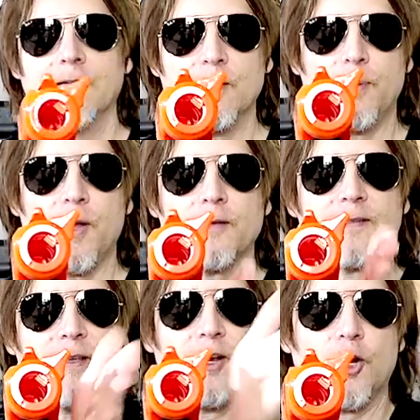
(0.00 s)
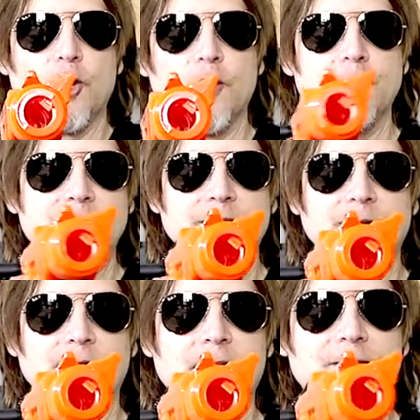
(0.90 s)
the ball's gonna curve to
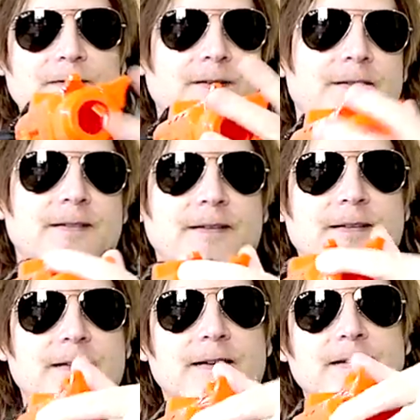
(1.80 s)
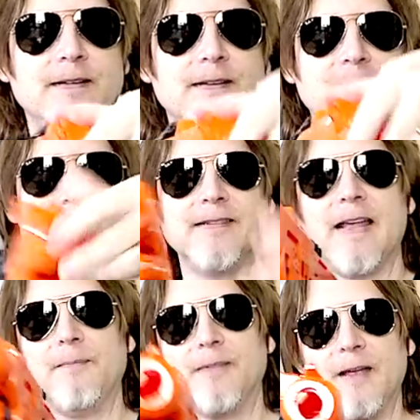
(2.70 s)
the left.
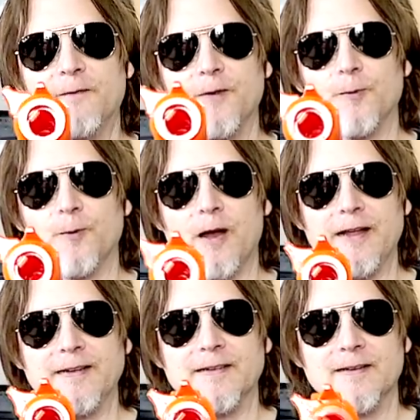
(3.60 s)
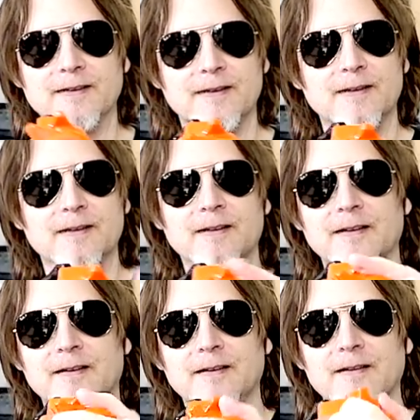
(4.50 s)
Same thing for the right.
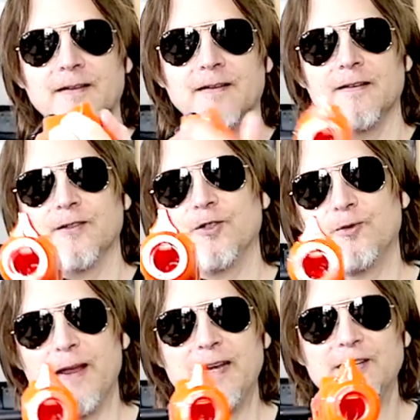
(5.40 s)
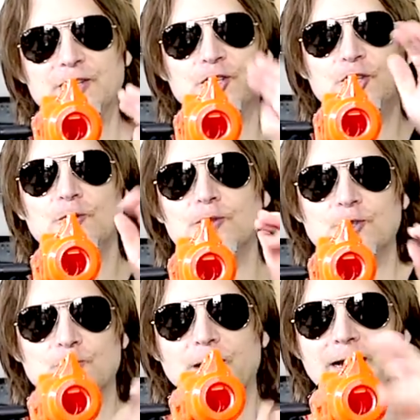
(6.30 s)
Straight, it just shoots
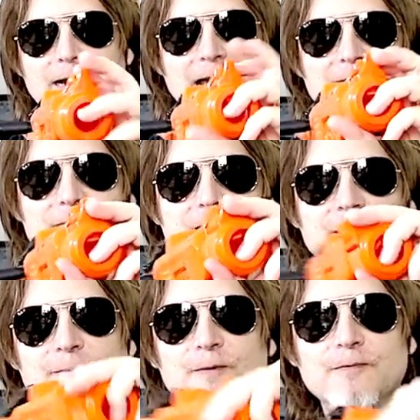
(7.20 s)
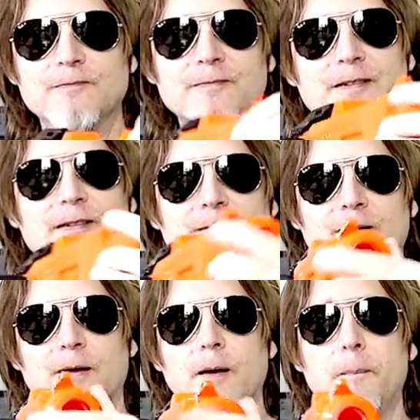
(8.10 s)
straight. And then if you
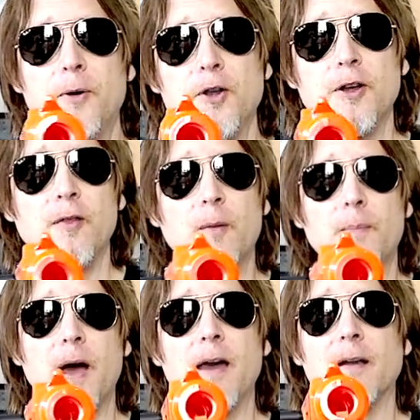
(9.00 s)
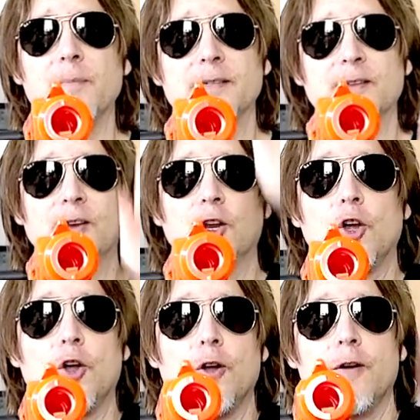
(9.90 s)
put it on the bottom, it's gonna
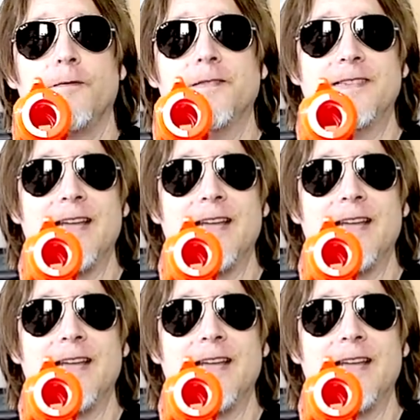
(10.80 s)
curve